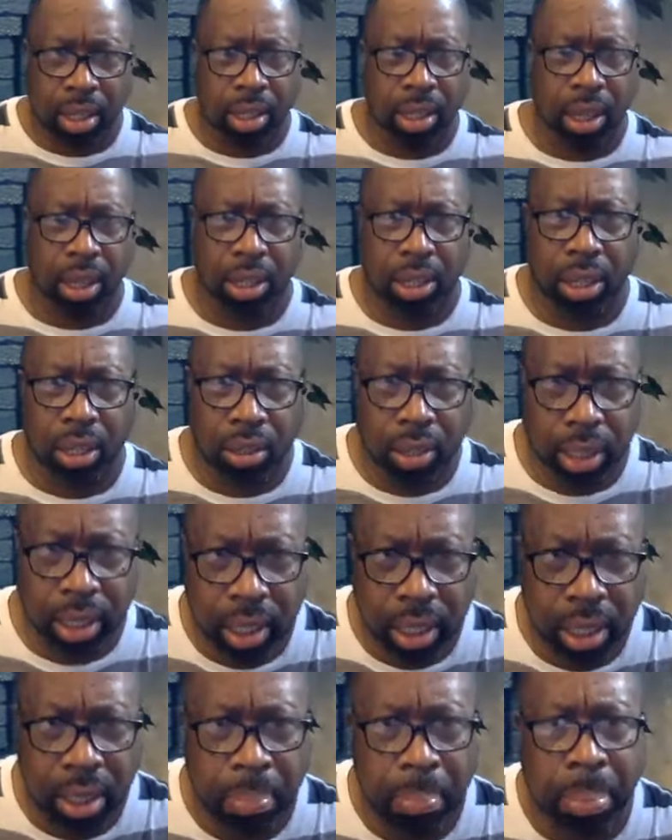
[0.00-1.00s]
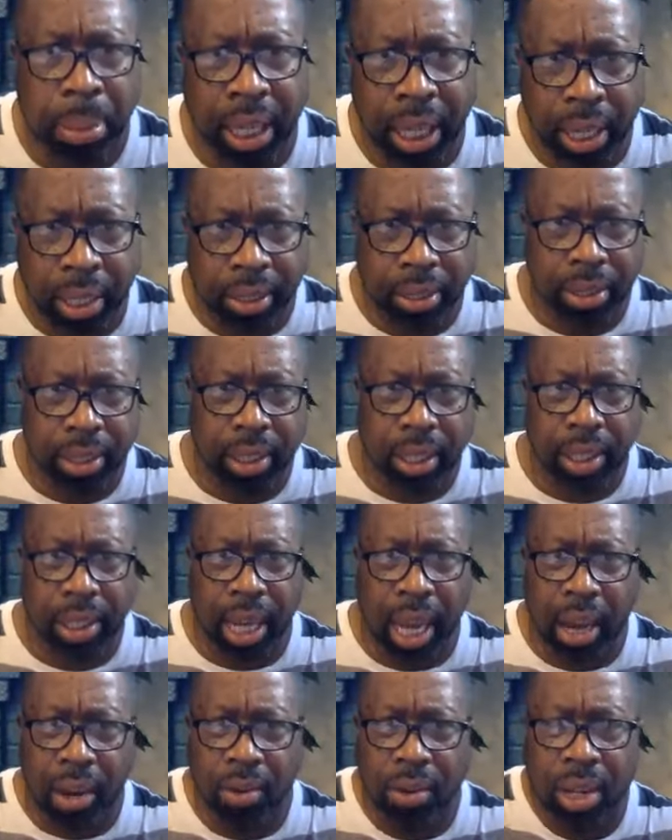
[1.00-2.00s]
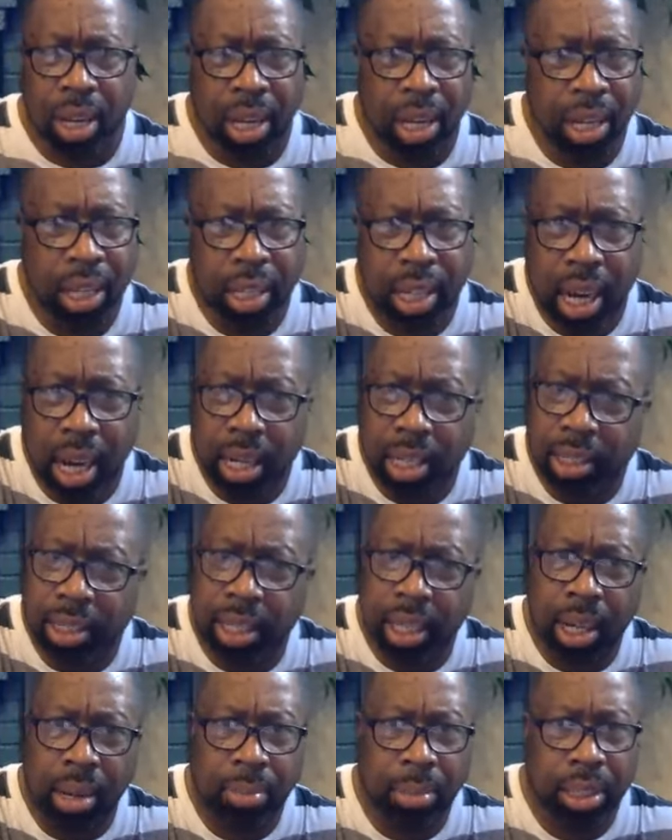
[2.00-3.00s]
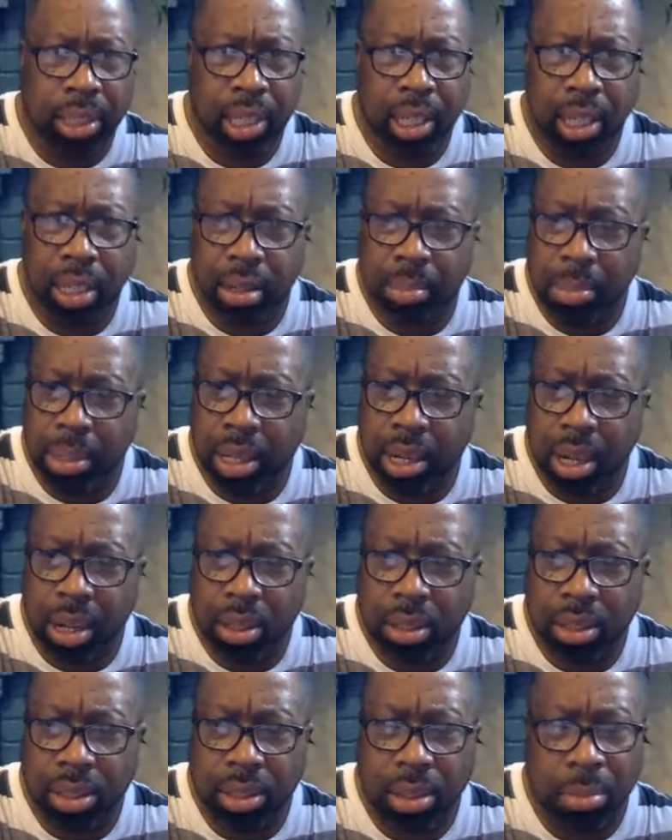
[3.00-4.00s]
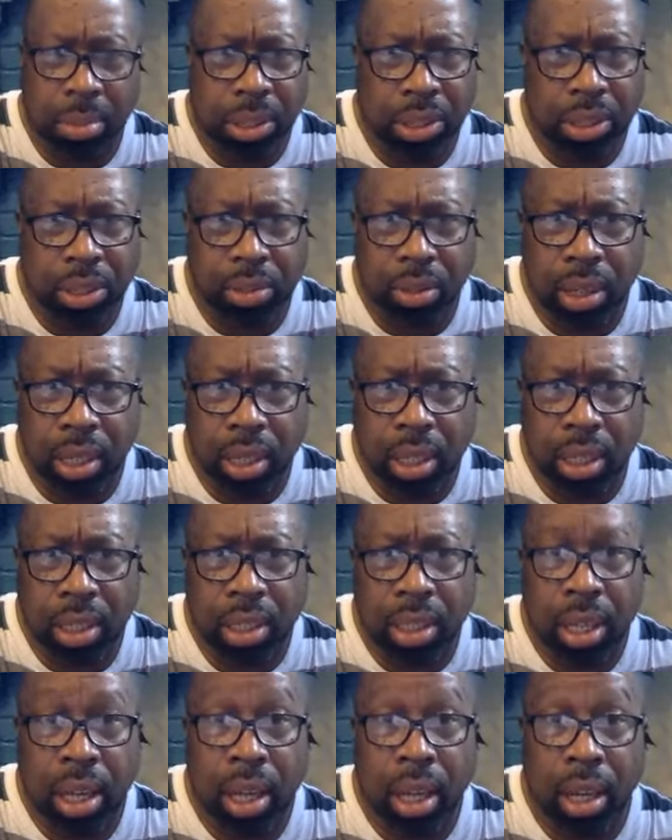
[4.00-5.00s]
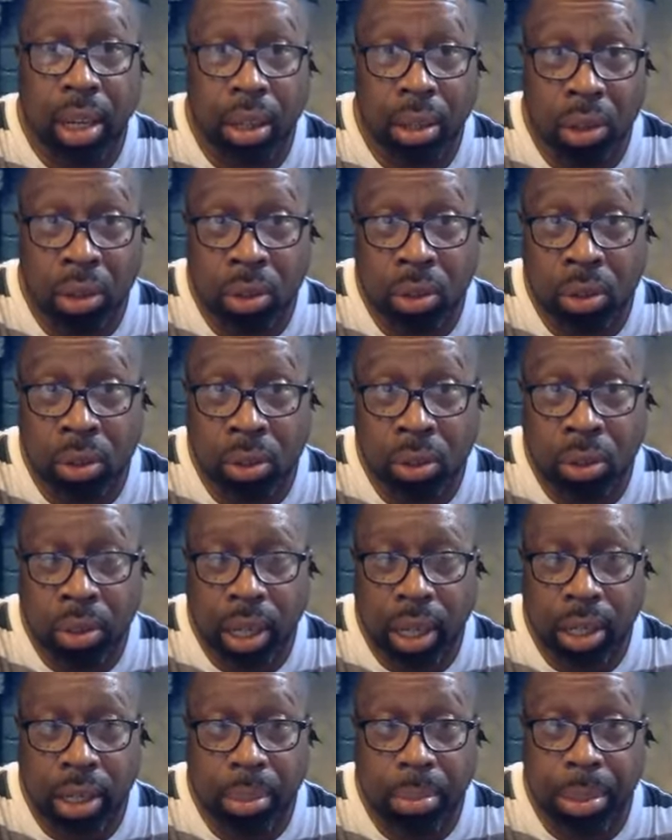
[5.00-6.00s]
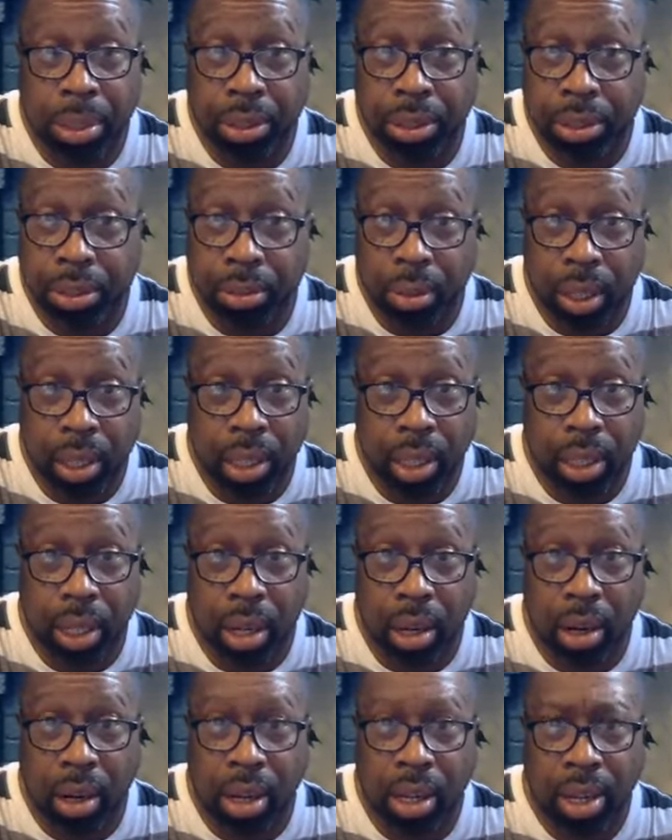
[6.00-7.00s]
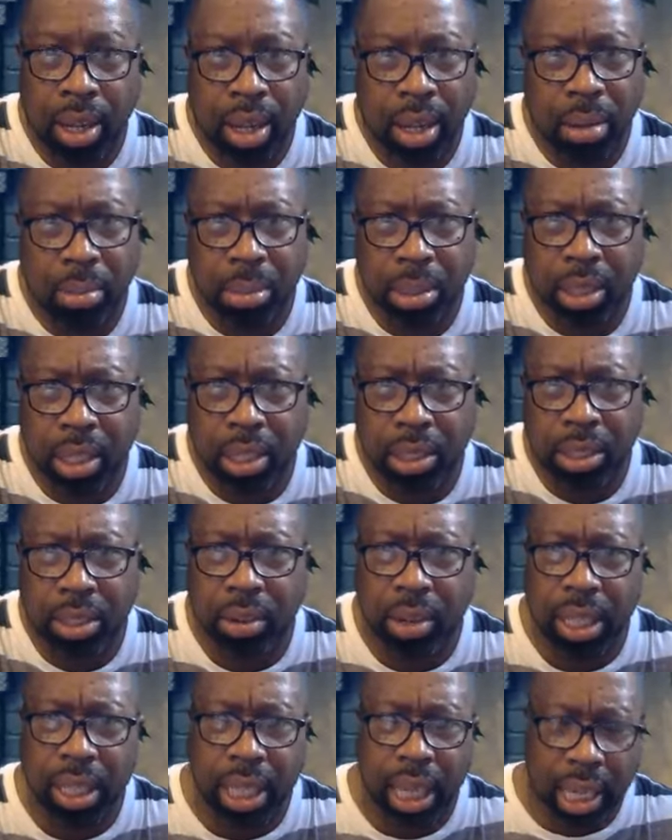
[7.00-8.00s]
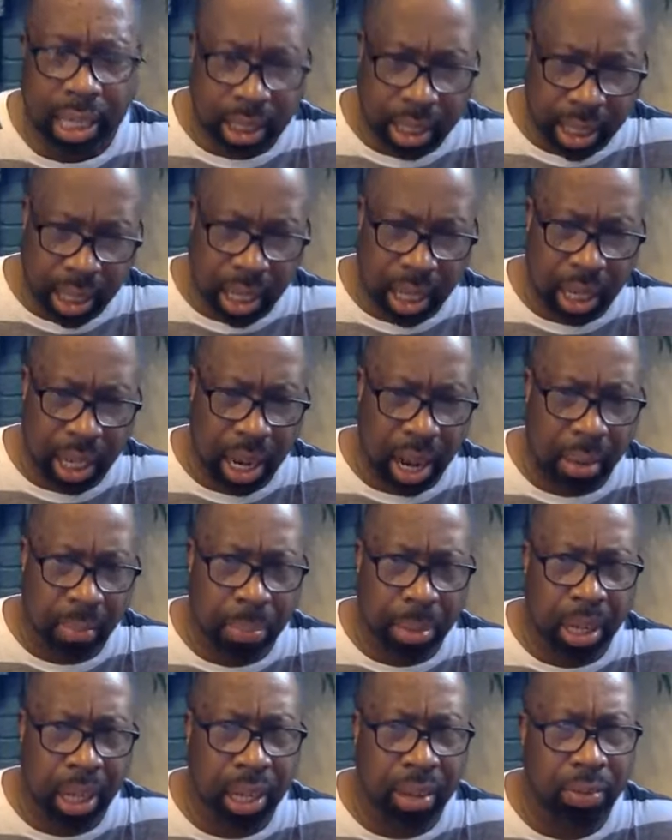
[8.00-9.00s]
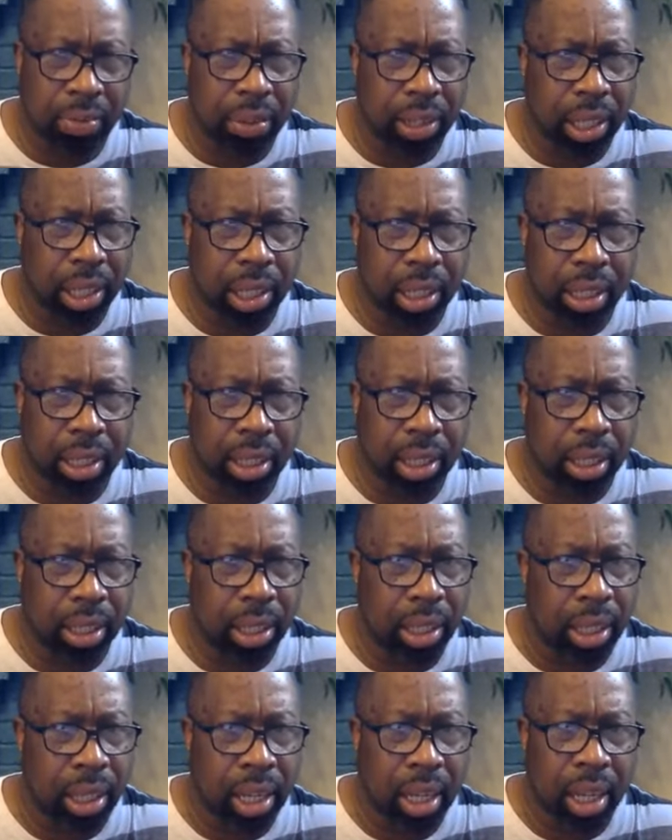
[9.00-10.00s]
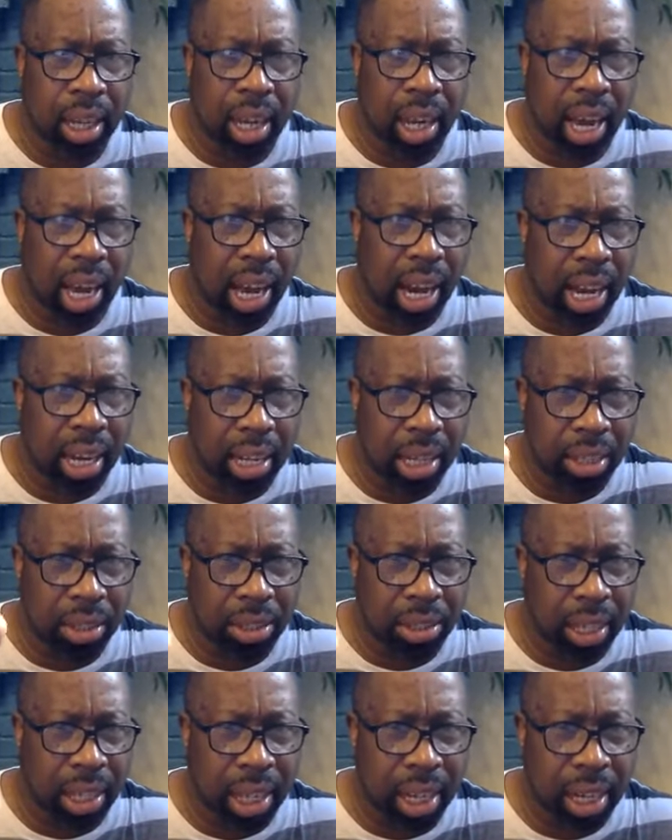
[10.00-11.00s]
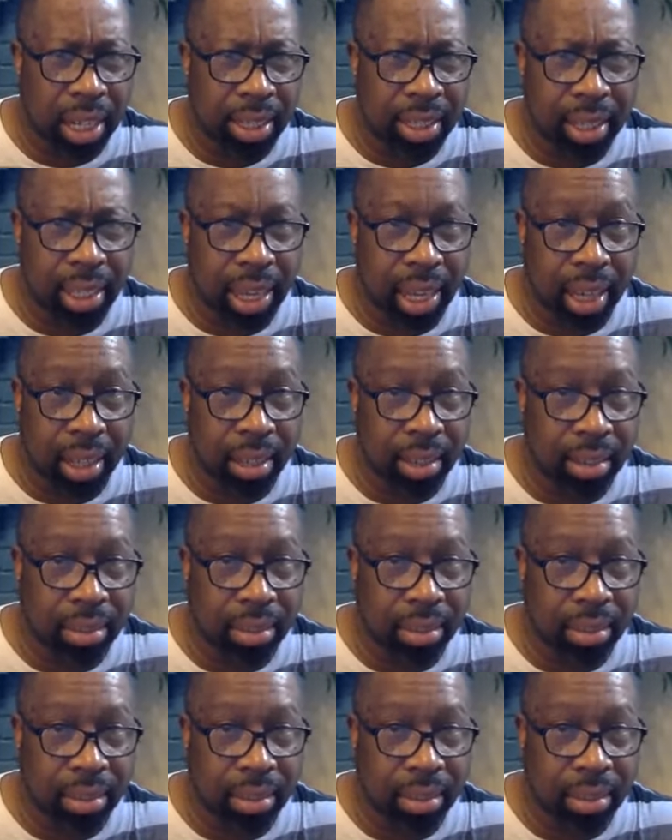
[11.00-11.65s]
authority, peers, and now God is saying, I'm going to tell you because you've been struggling long and you've been struggling hard. But there's great destiny that I planned for you, and I need you to get it together.